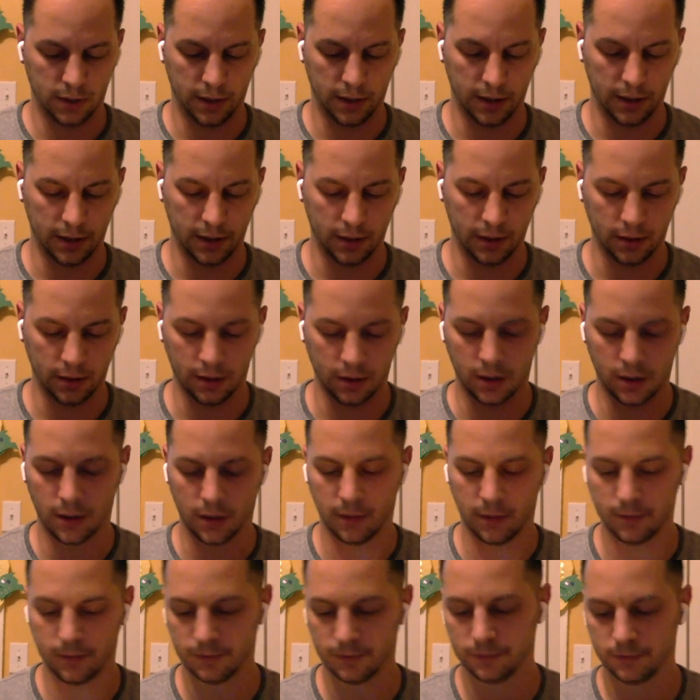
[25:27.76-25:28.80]
And
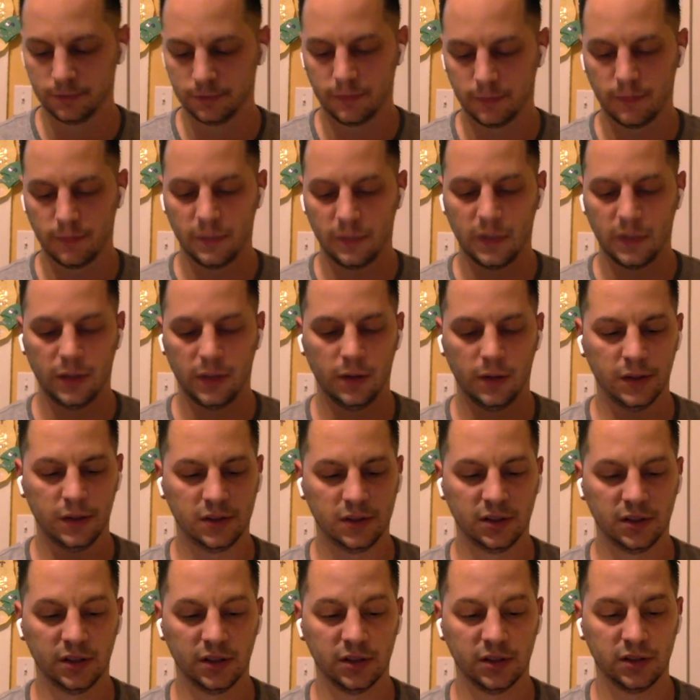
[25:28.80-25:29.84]

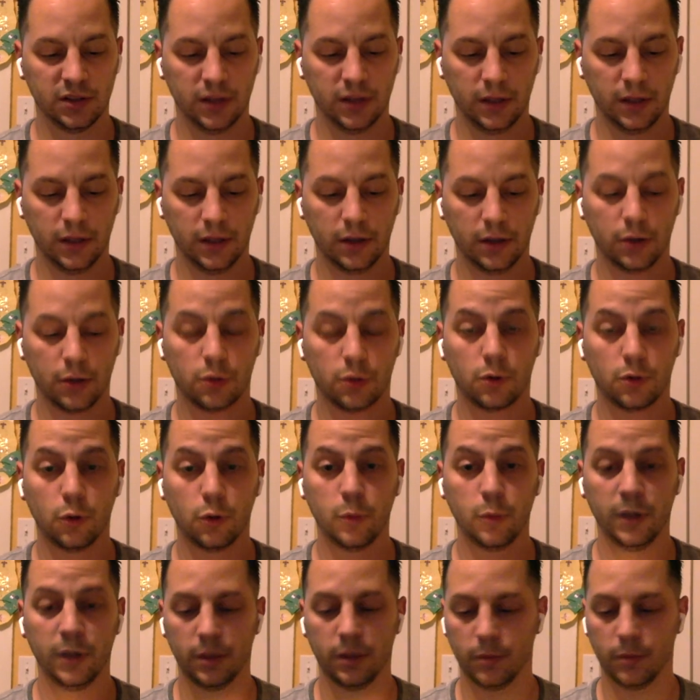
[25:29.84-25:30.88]
this is the
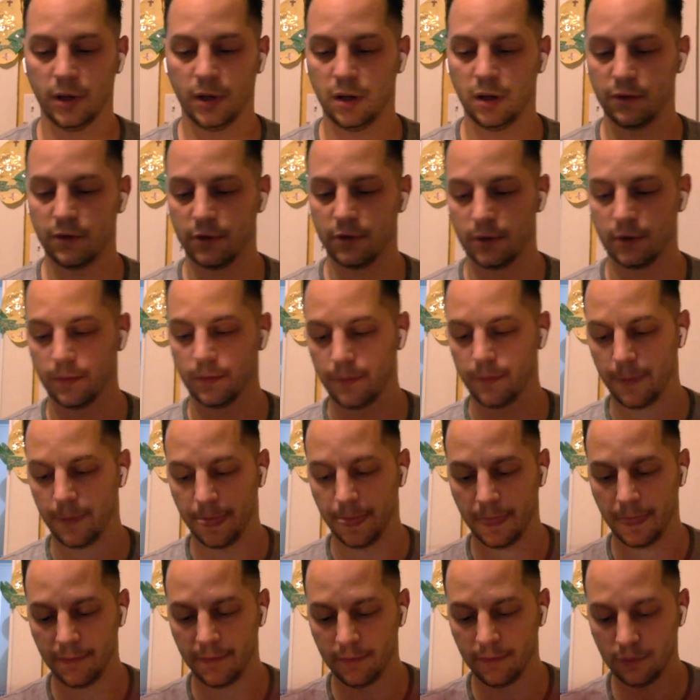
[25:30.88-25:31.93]
Chromium cover.
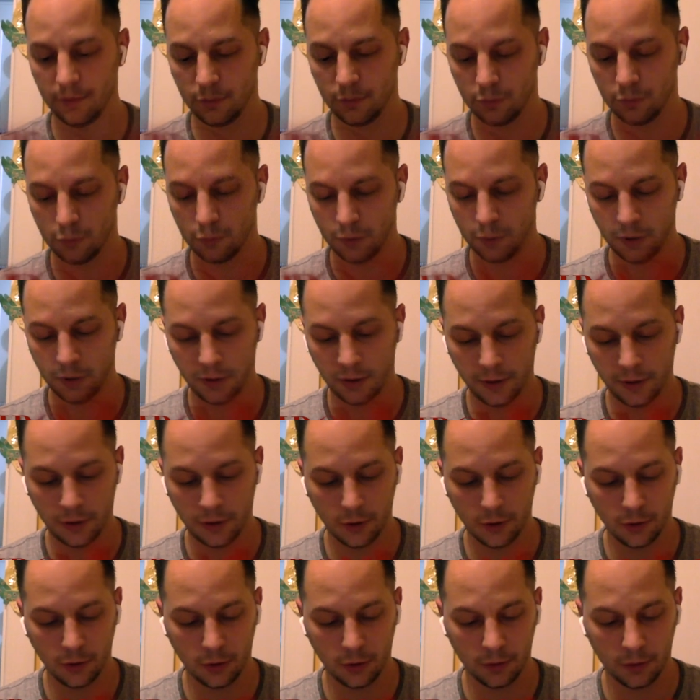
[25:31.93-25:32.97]
Really
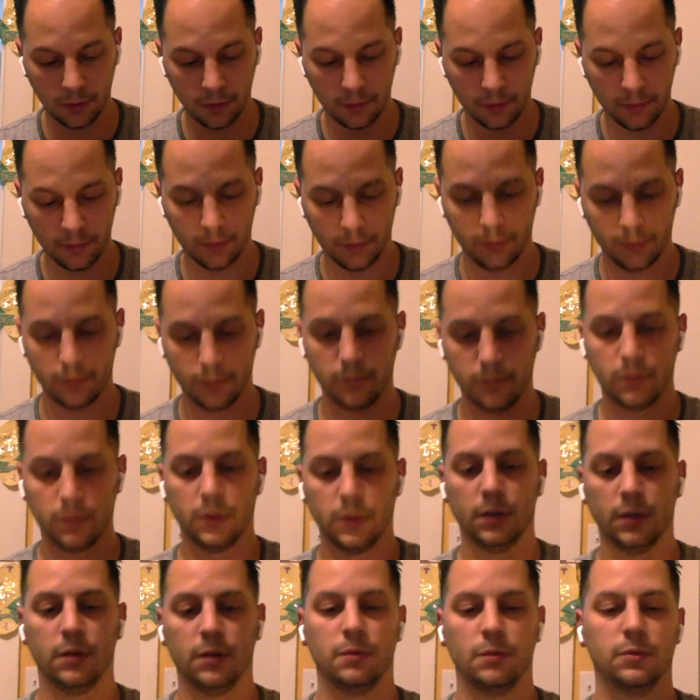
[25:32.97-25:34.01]
cool.
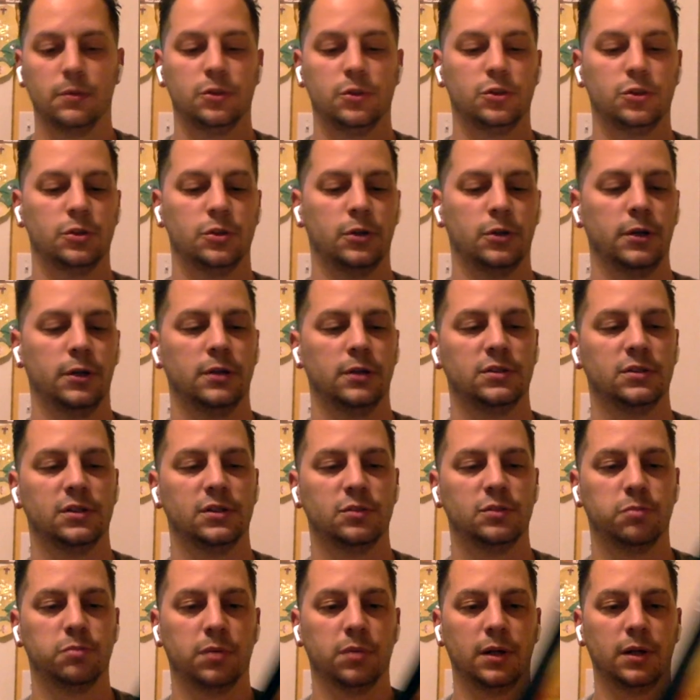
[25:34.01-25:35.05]
Let me show you. This
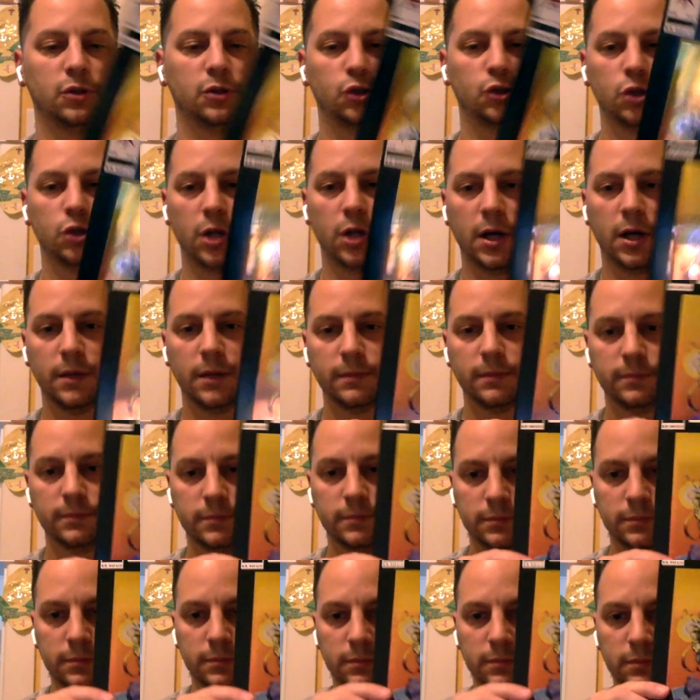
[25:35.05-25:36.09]
is Bloodshot,
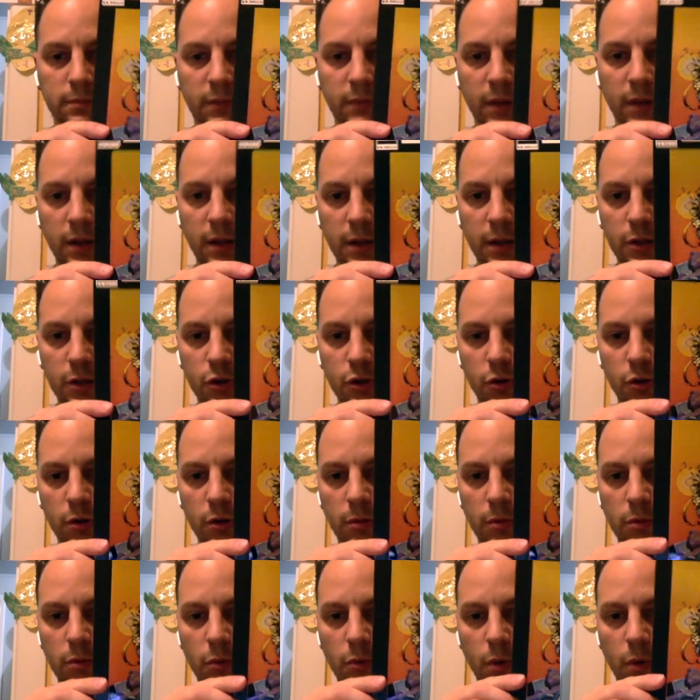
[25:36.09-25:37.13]
issue
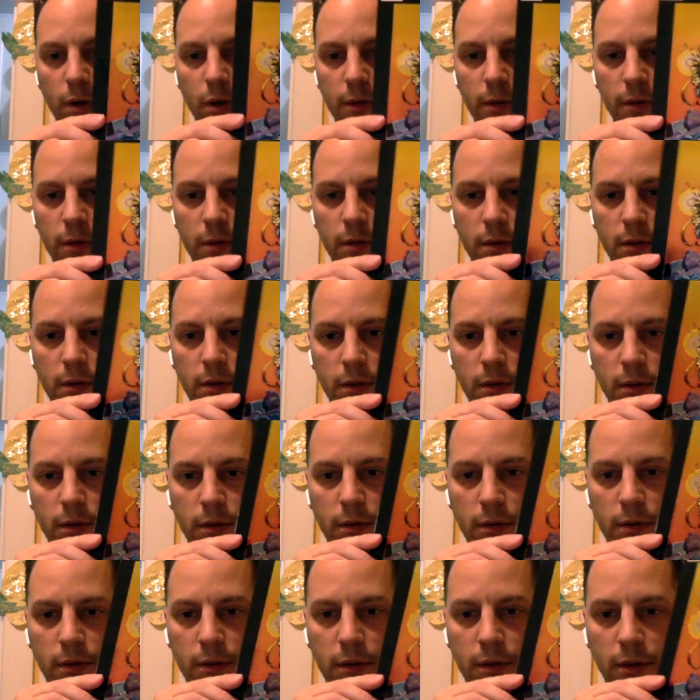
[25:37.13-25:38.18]
number one.
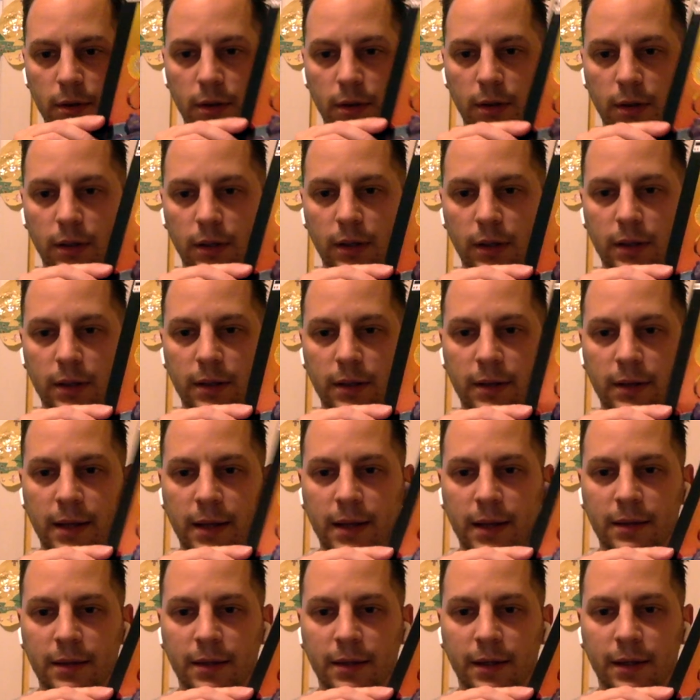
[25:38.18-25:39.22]
And look at
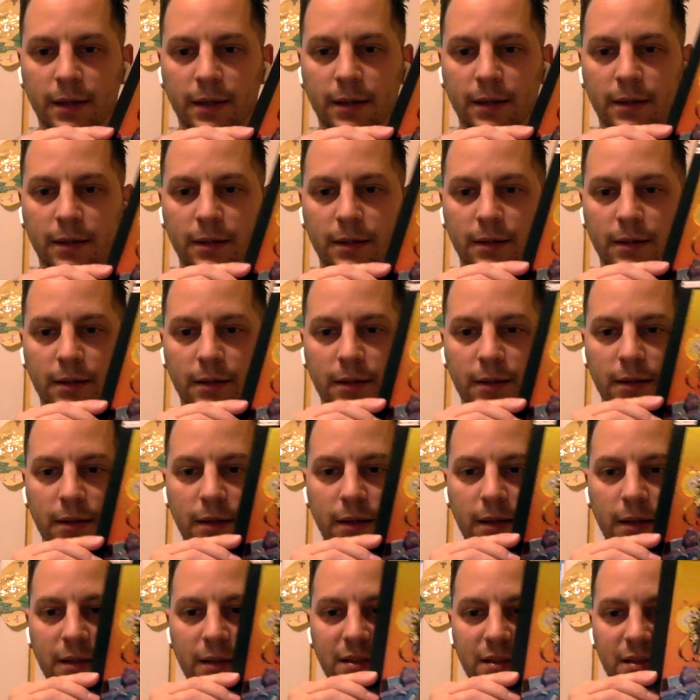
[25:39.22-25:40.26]
that thing.
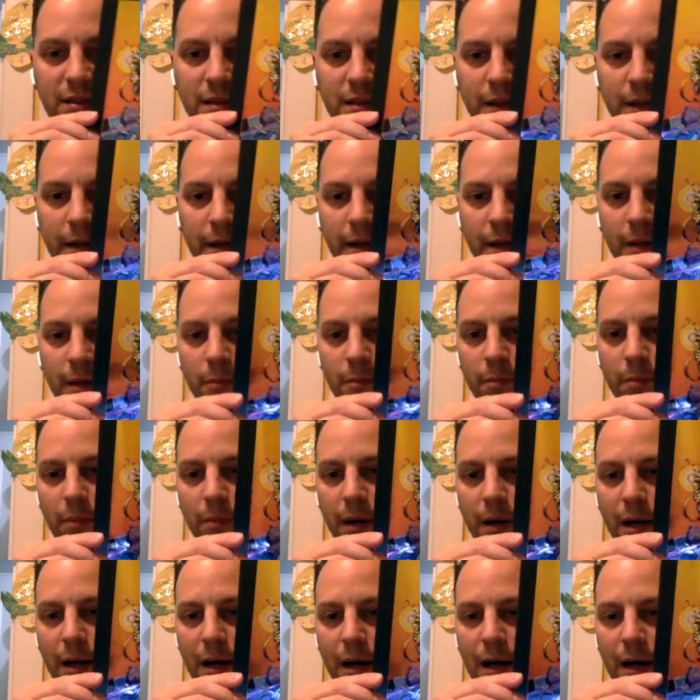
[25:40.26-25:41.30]
This thing
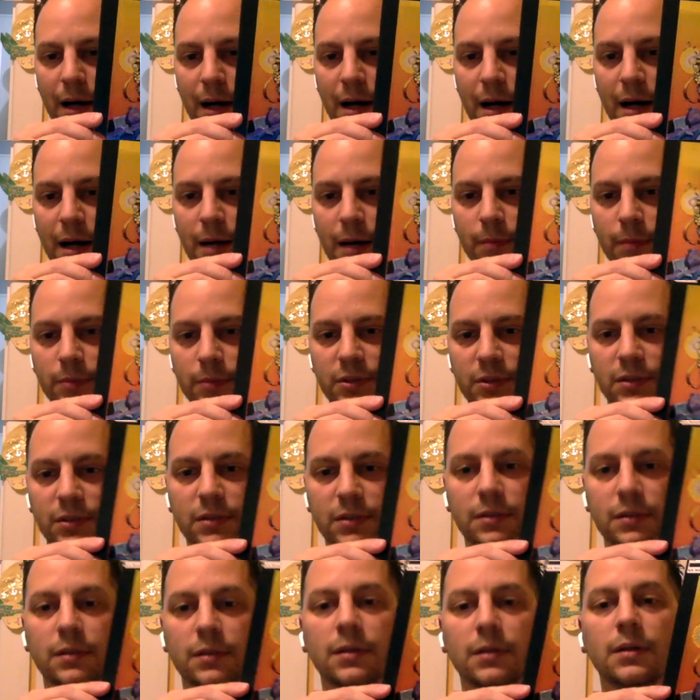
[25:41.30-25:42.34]

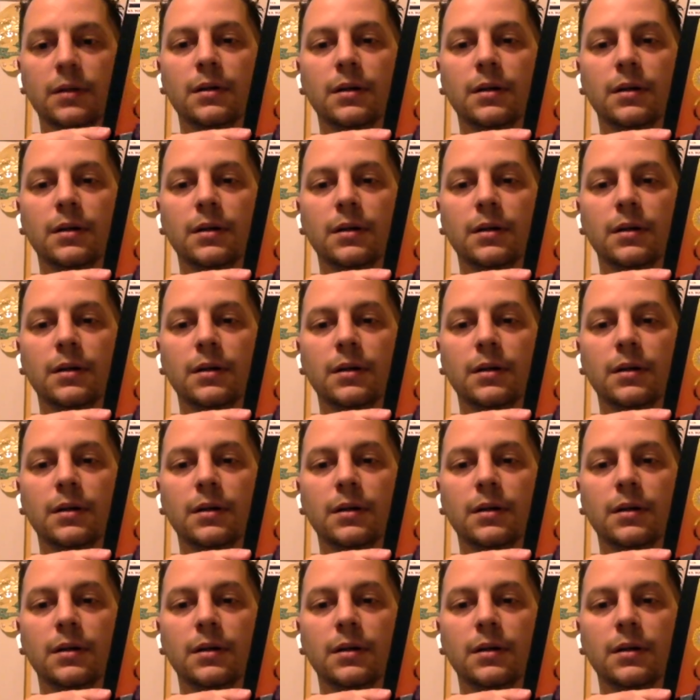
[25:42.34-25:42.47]
pops.